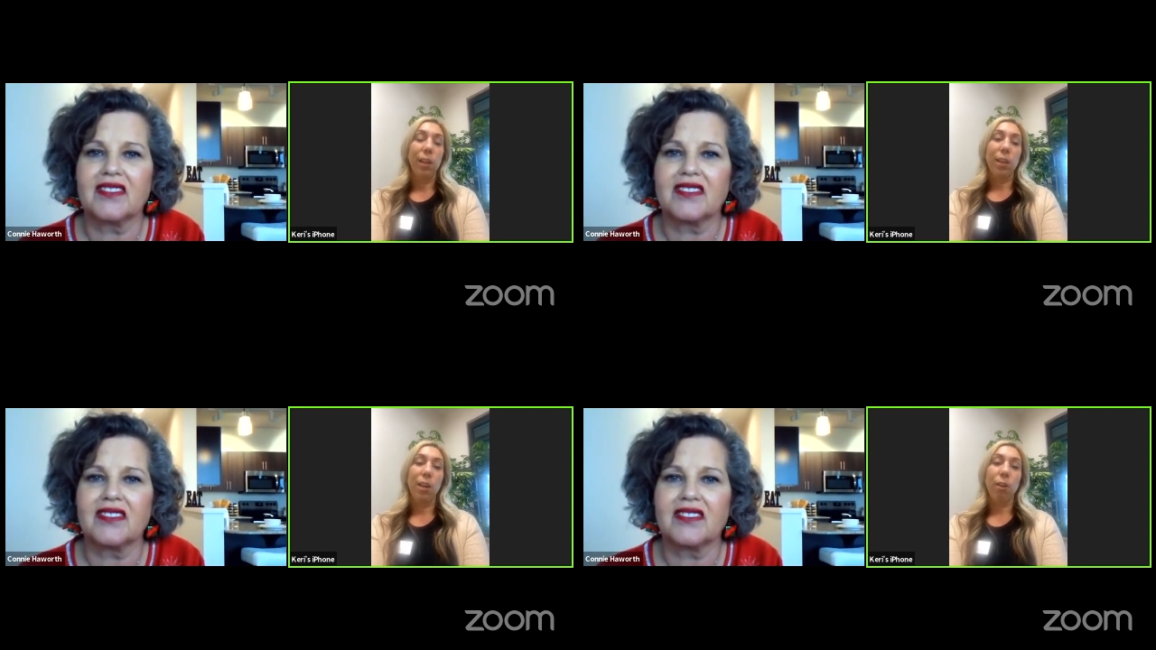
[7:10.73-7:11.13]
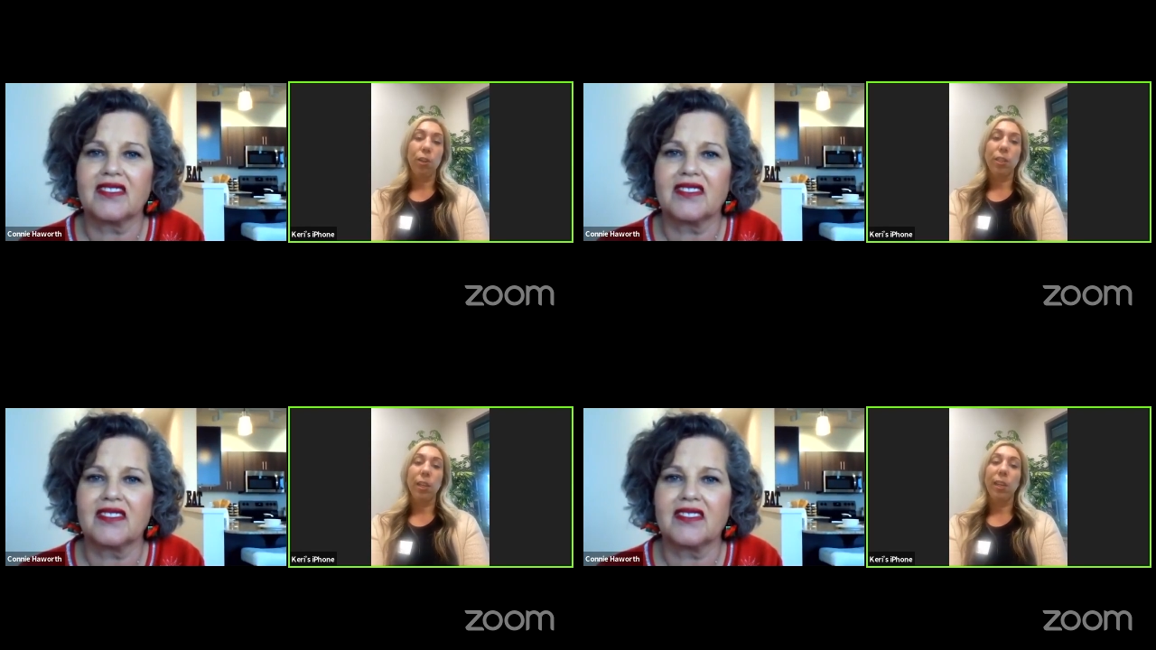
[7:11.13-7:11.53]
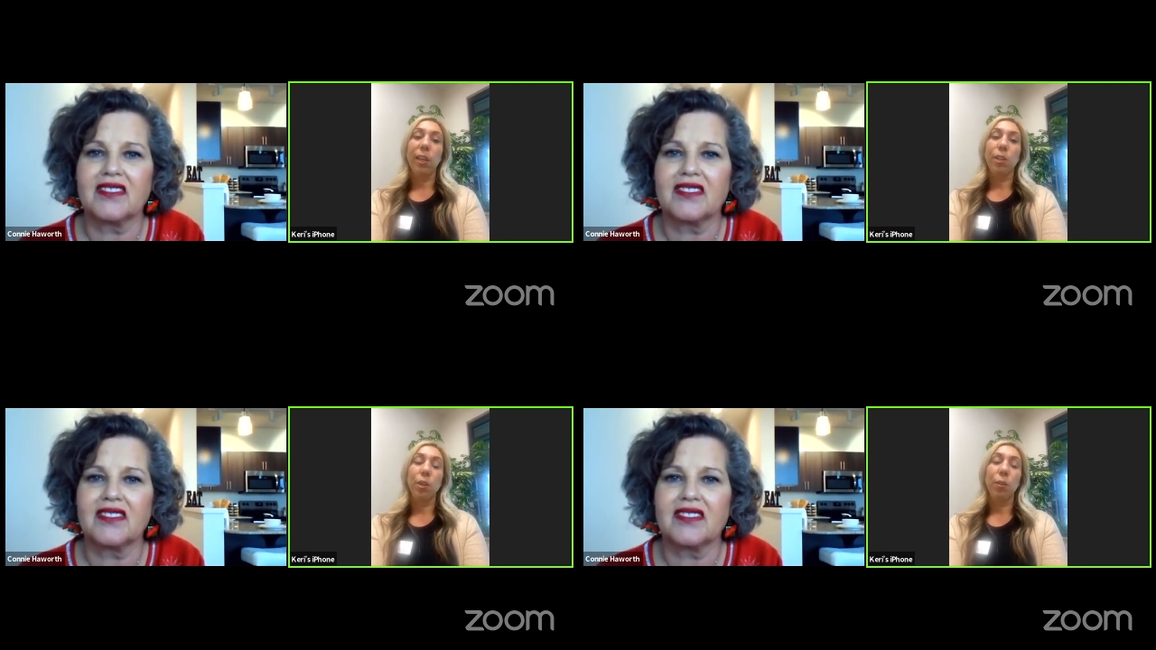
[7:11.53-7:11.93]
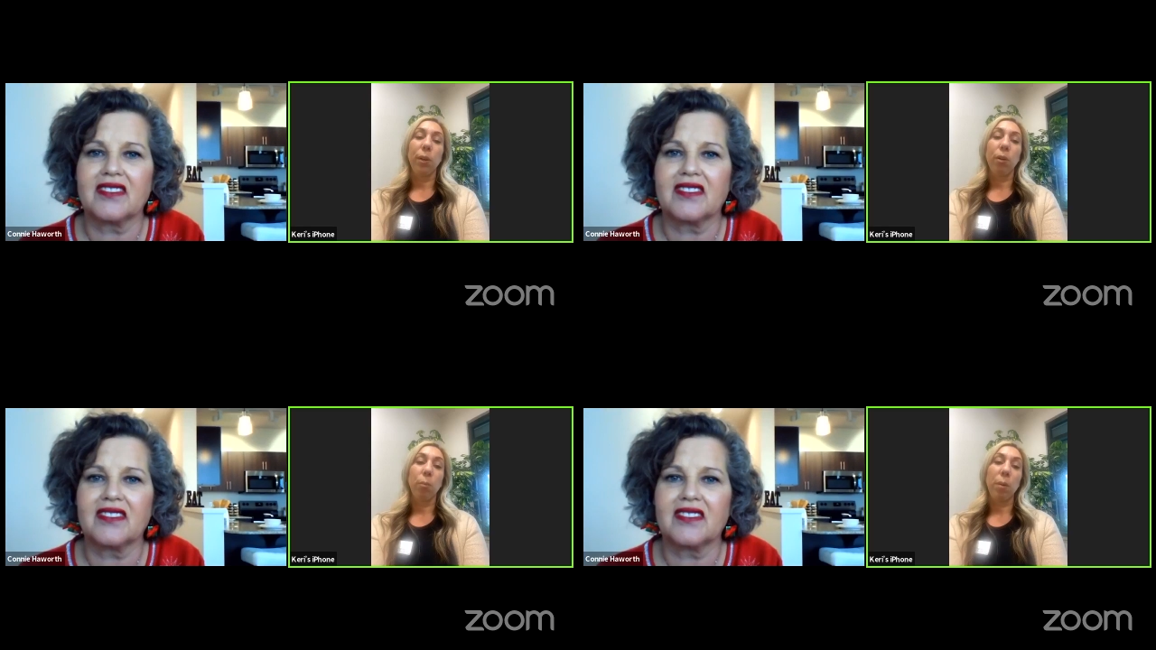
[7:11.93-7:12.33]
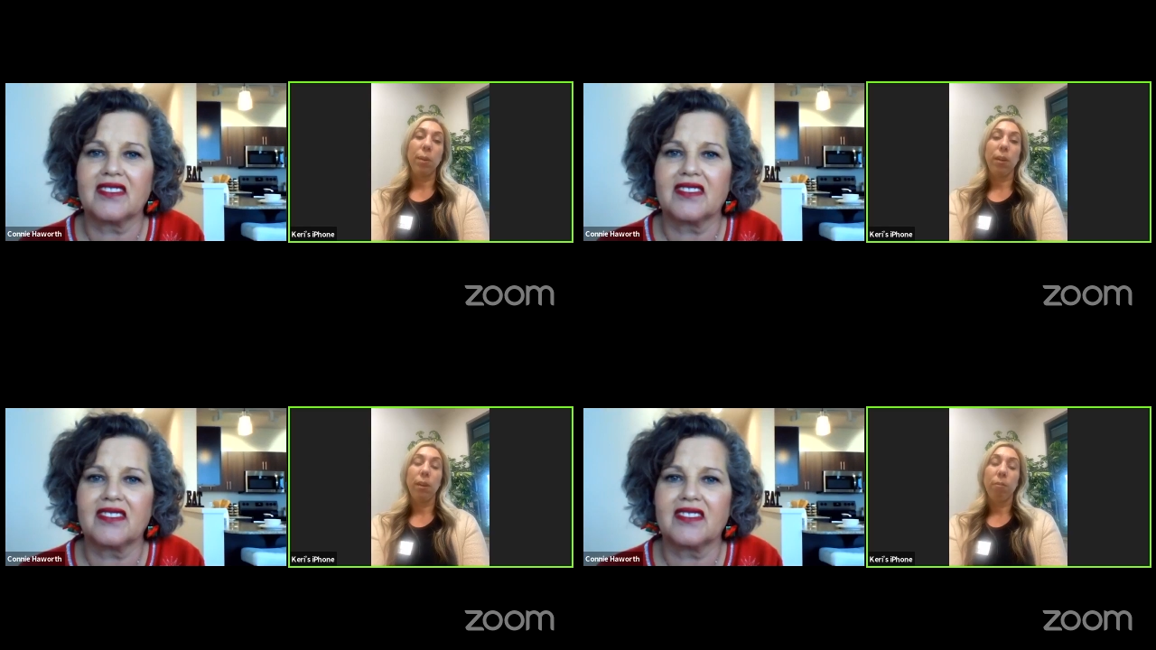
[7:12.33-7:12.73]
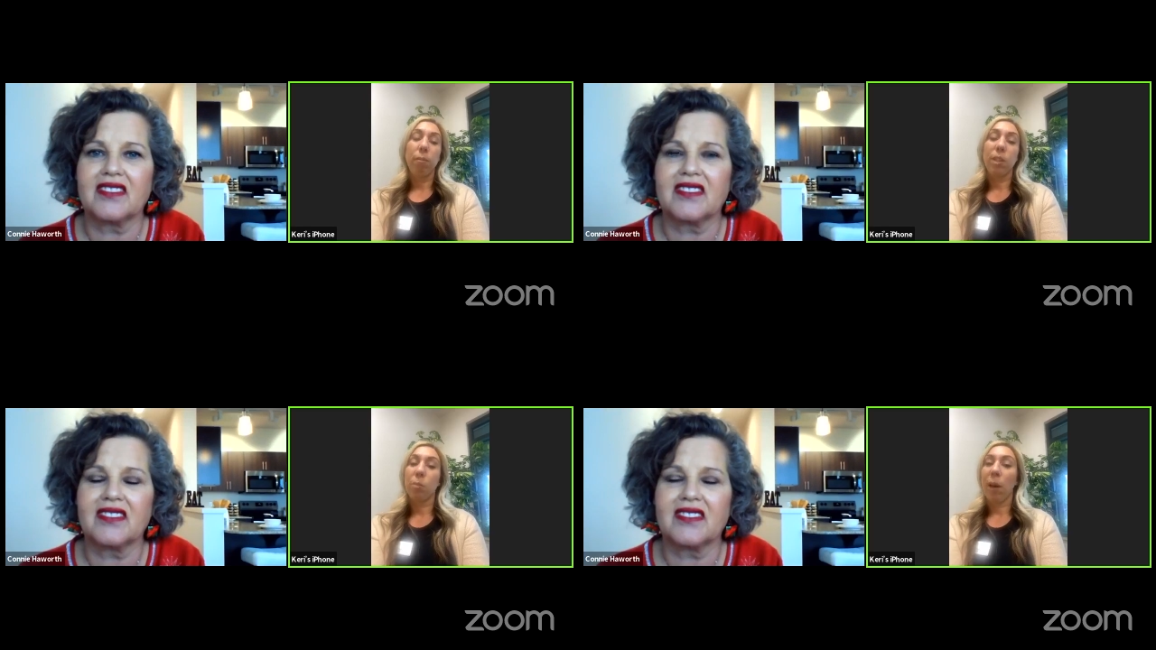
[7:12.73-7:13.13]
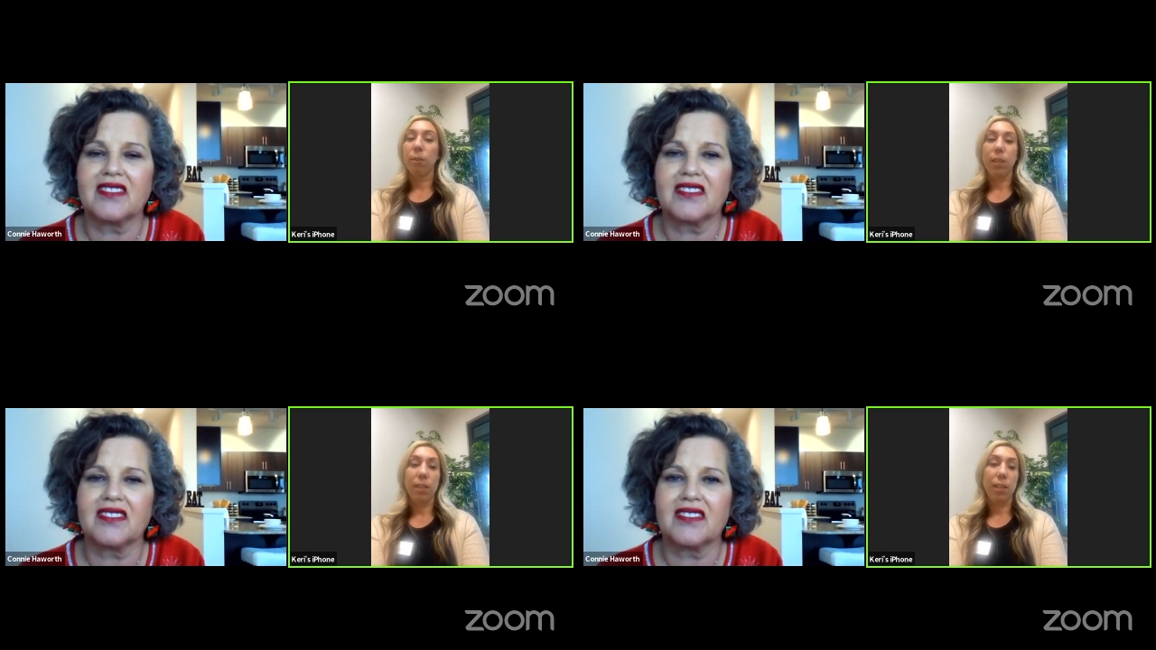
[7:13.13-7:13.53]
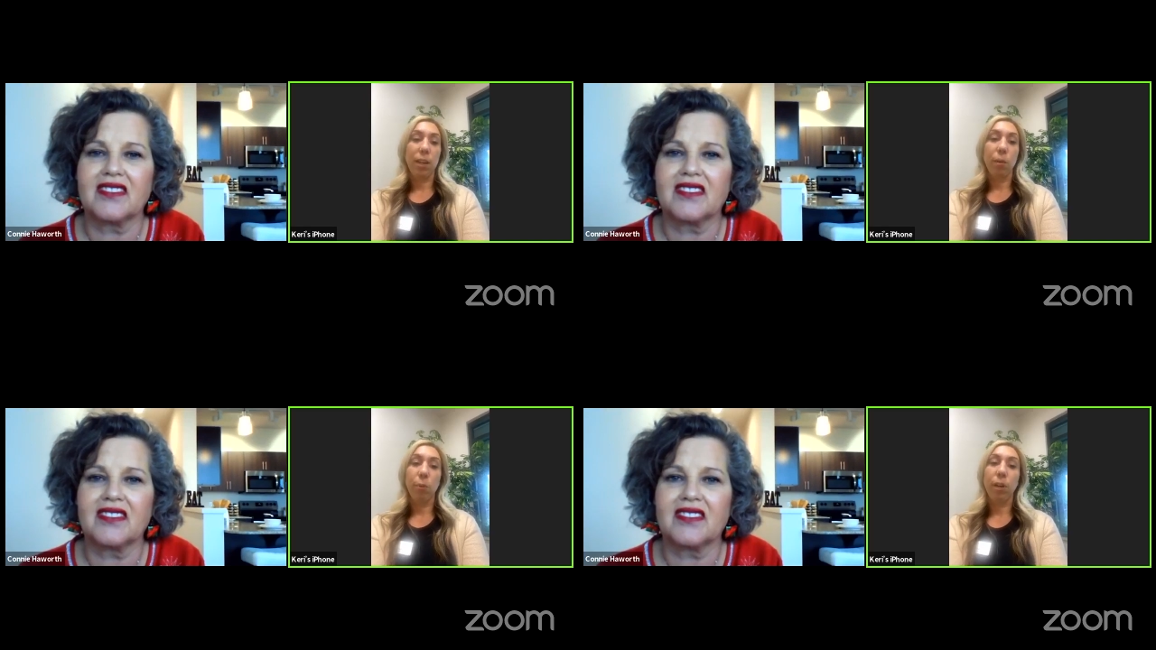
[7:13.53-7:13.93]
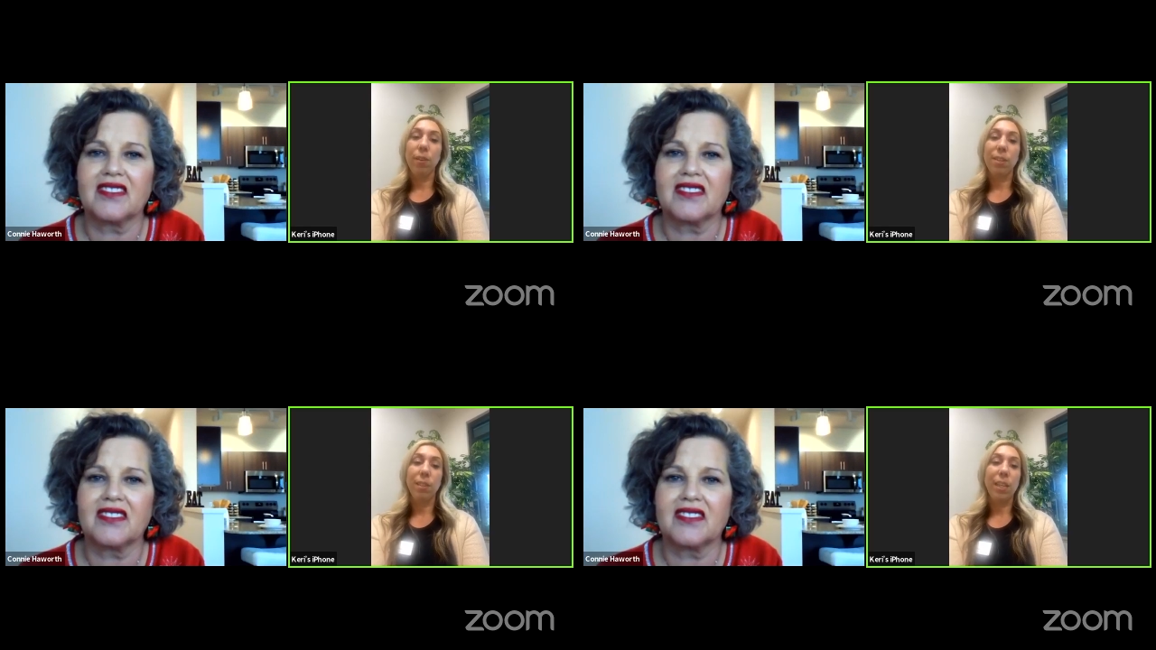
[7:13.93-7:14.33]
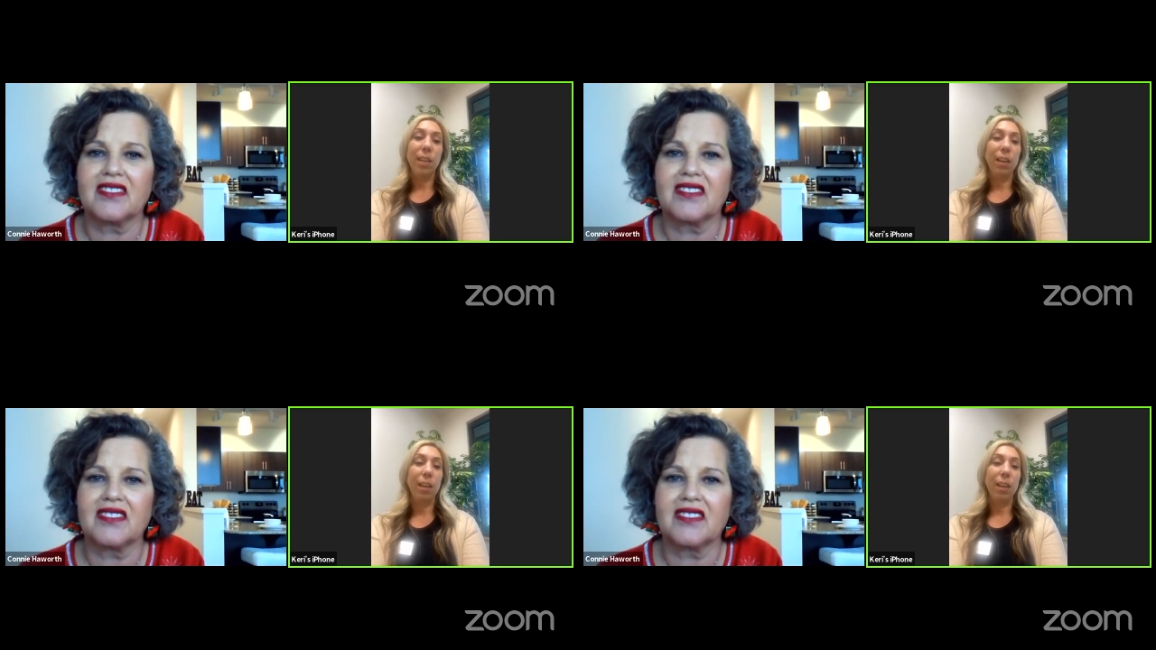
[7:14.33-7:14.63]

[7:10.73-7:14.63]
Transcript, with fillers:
Speaker 1: you know are just getting into it or maybe a spouse had done it previously and,